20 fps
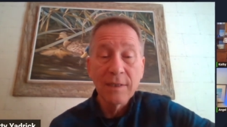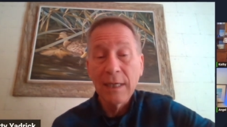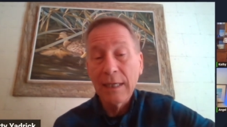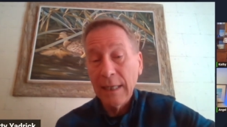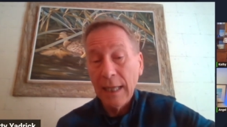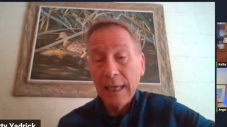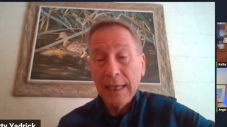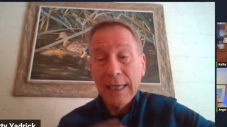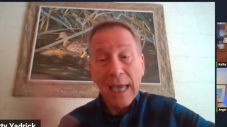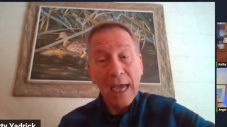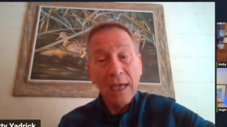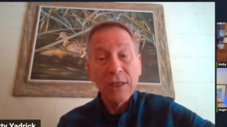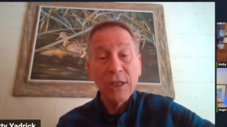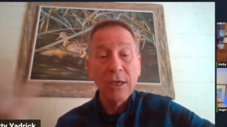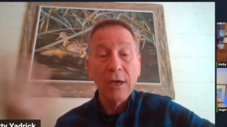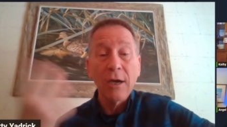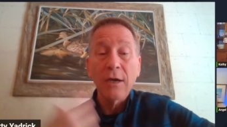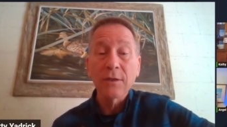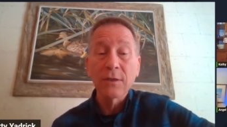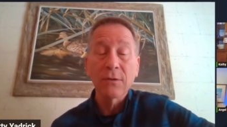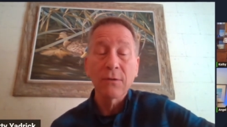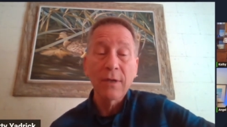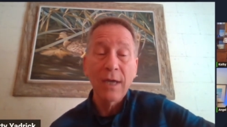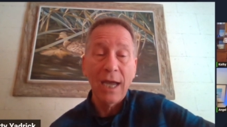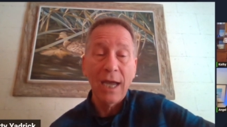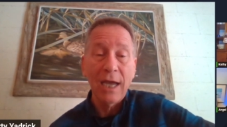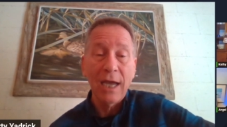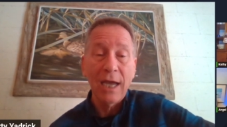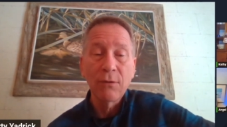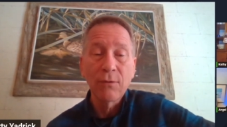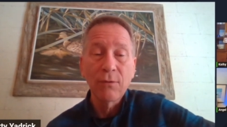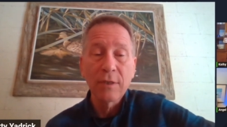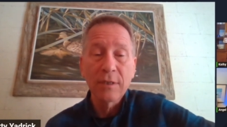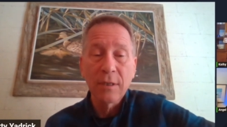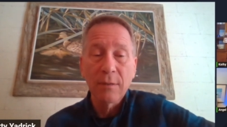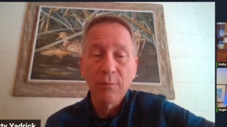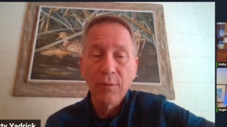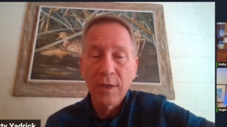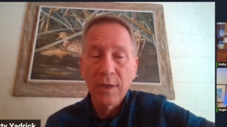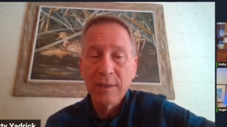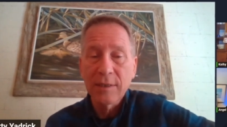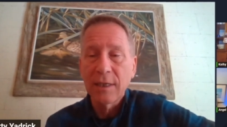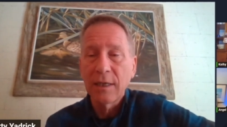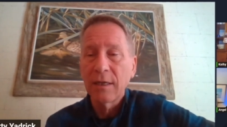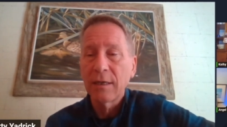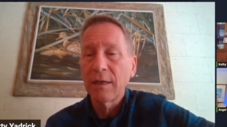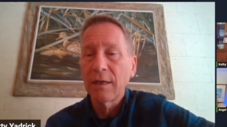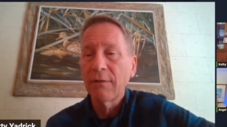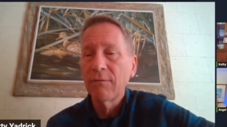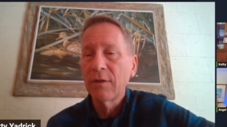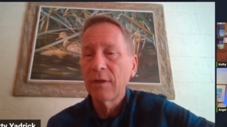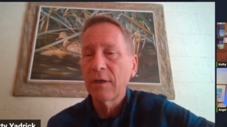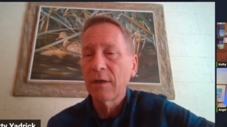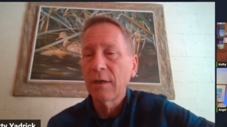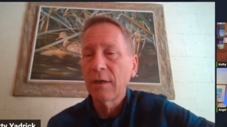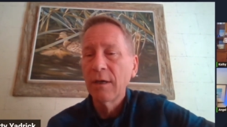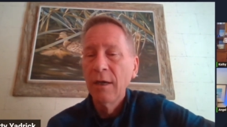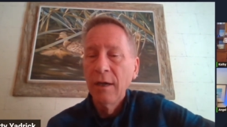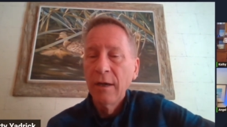And Kathy was the president of the